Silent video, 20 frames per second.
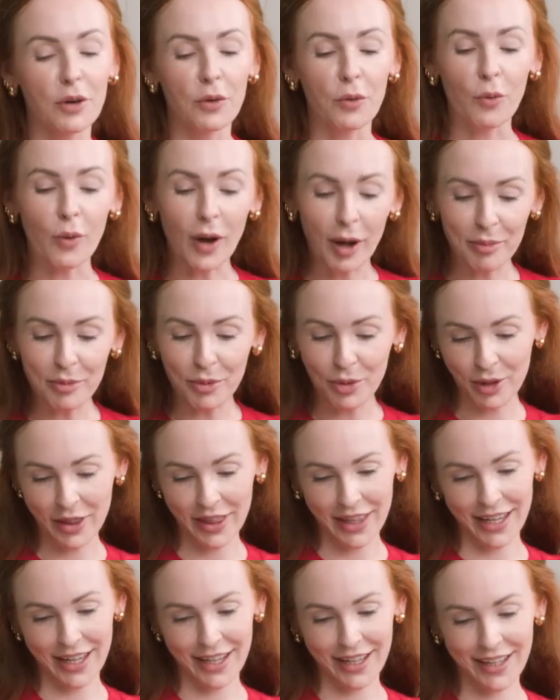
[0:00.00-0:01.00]
one more
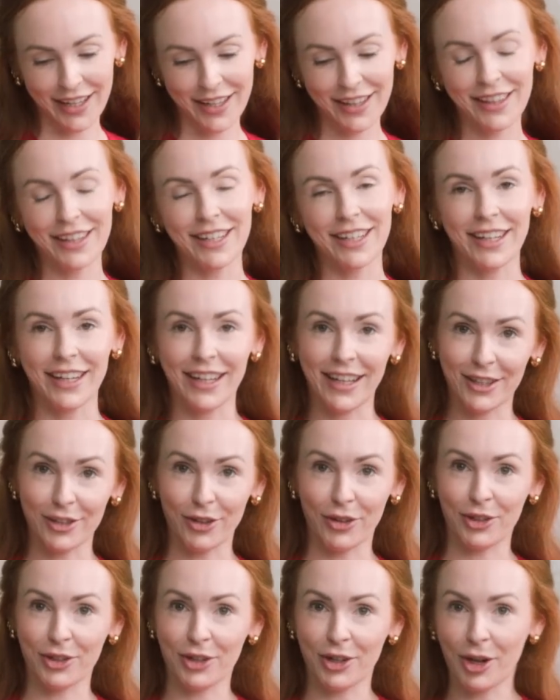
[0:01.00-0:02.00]
thing that it needs
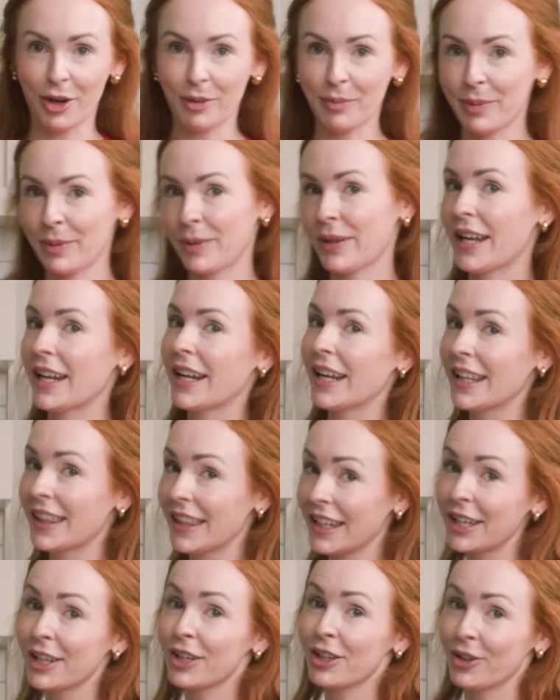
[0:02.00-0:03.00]
on the top, and I
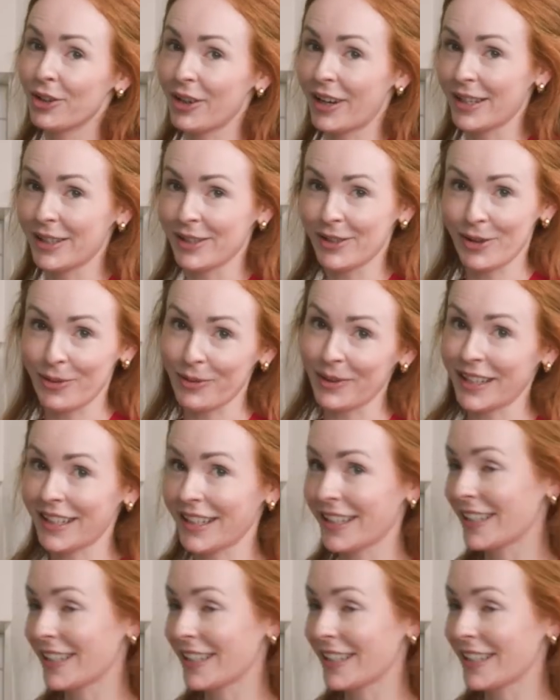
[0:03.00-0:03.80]
think you guys know what it